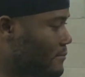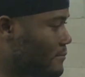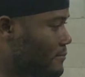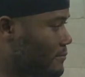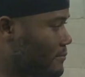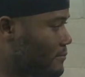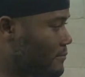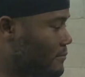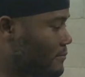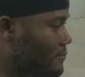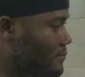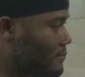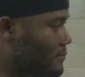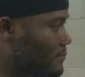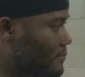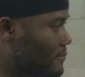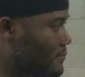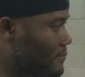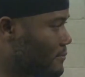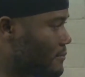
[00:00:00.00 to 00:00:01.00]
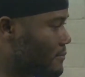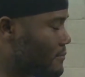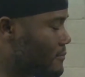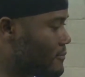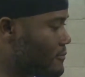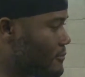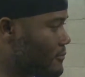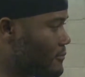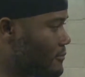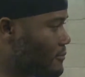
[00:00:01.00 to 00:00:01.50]

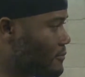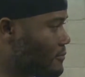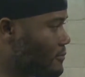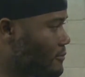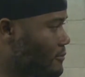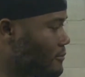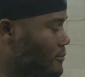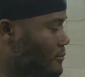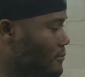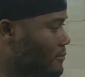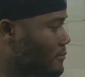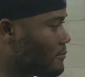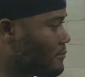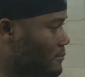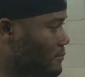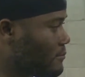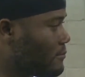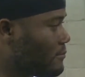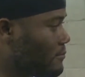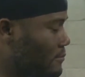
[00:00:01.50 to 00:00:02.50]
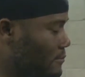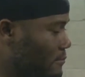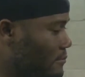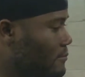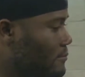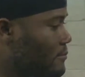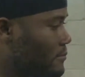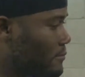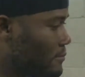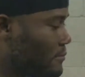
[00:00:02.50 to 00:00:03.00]

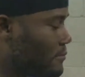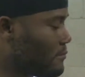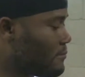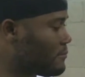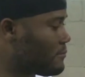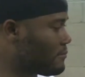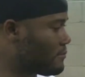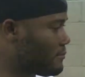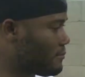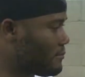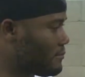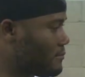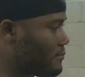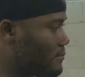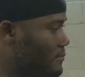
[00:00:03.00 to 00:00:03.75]
(silent)